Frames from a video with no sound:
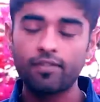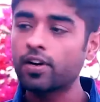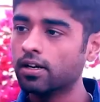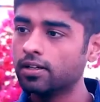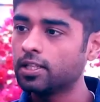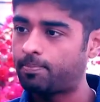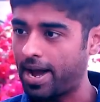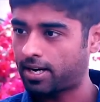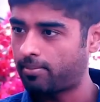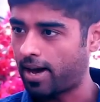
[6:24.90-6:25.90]
you have to do this
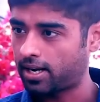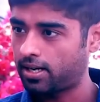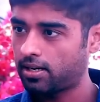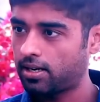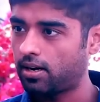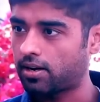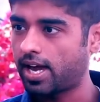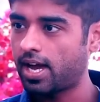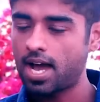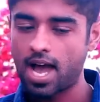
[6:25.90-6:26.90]
back to back. Okay.